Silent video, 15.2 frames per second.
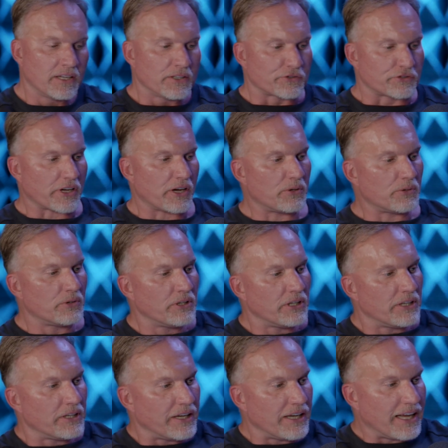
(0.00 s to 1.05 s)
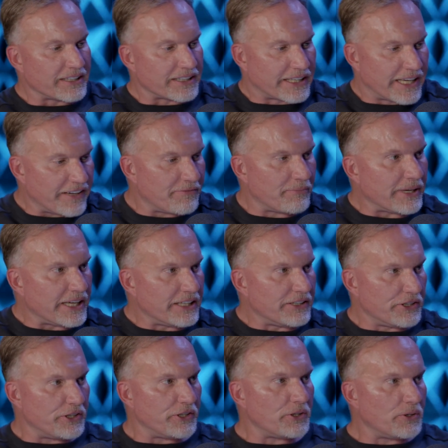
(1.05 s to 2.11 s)
So... Give me
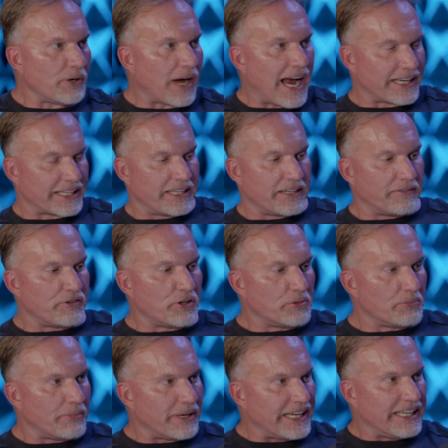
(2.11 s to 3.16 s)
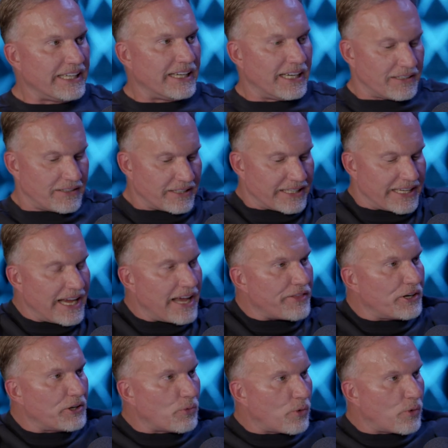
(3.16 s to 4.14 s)
you, I give you me, and together